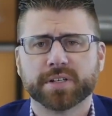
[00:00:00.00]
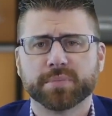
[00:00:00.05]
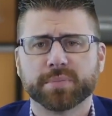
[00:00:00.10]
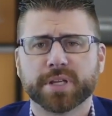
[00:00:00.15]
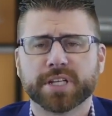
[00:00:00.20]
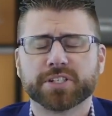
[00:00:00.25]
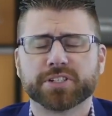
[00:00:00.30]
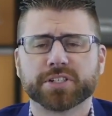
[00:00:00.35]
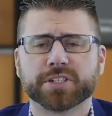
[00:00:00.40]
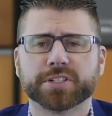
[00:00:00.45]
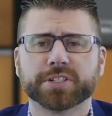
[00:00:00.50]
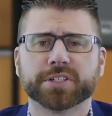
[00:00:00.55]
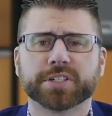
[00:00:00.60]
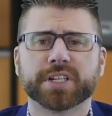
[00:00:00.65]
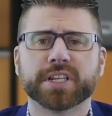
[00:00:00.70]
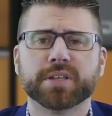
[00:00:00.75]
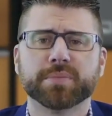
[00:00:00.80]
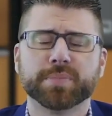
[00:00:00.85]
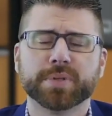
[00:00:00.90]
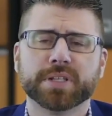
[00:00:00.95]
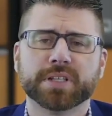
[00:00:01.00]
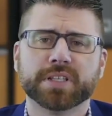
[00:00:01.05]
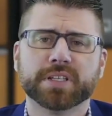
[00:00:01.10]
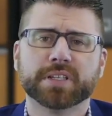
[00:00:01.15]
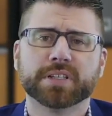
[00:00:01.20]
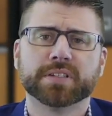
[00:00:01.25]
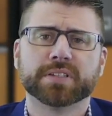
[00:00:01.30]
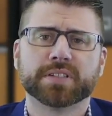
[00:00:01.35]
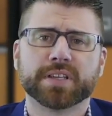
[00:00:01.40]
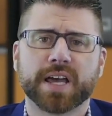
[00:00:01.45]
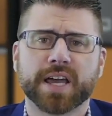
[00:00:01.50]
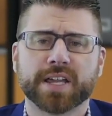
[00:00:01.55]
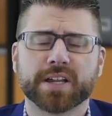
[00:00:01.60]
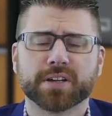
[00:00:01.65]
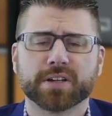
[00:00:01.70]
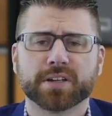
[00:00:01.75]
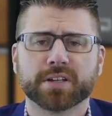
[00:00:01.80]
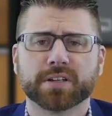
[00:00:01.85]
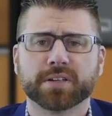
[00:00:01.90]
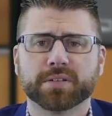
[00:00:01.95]
Make sure you're keeping the
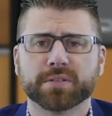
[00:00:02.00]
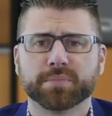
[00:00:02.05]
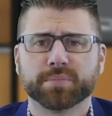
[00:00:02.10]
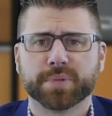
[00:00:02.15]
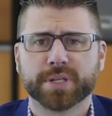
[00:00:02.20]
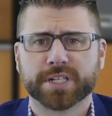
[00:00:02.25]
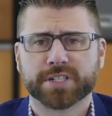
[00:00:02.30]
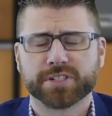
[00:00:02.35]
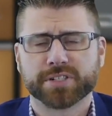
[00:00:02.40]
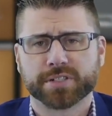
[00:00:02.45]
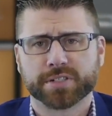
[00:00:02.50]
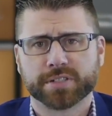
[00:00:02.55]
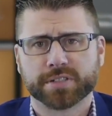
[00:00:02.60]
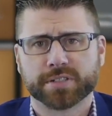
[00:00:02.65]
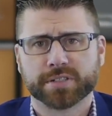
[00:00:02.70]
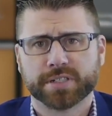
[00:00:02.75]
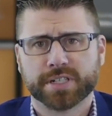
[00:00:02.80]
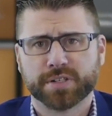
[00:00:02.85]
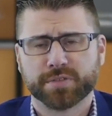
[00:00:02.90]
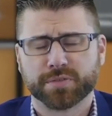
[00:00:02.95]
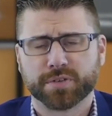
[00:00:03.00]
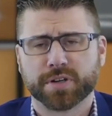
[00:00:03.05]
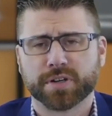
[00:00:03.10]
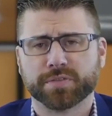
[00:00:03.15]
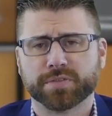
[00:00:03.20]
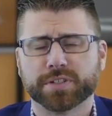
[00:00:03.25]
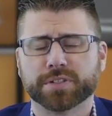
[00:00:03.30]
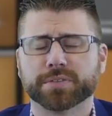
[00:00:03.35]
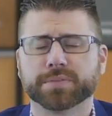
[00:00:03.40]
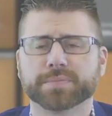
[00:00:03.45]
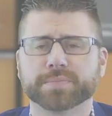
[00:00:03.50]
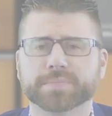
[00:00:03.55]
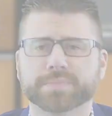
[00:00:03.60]
entire picture in front of you.